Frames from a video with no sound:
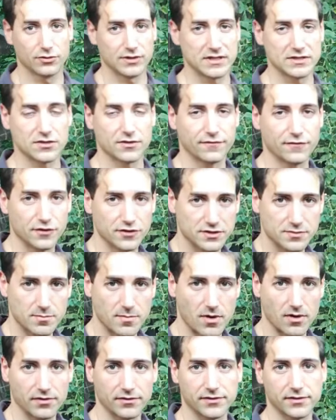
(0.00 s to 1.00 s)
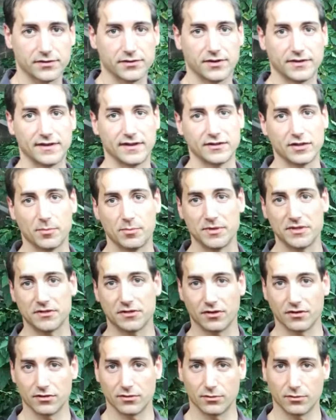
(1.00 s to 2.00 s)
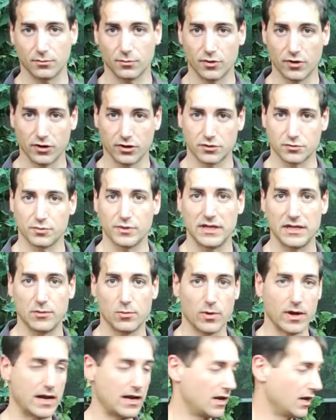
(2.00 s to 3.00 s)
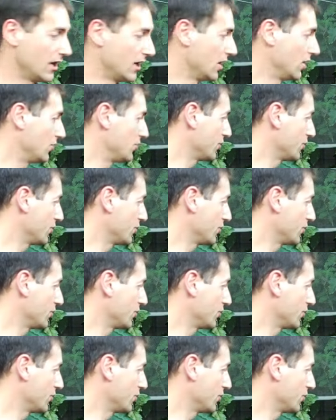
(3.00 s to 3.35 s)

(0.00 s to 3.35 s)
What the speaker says: during the first month, the setup is going to work really well.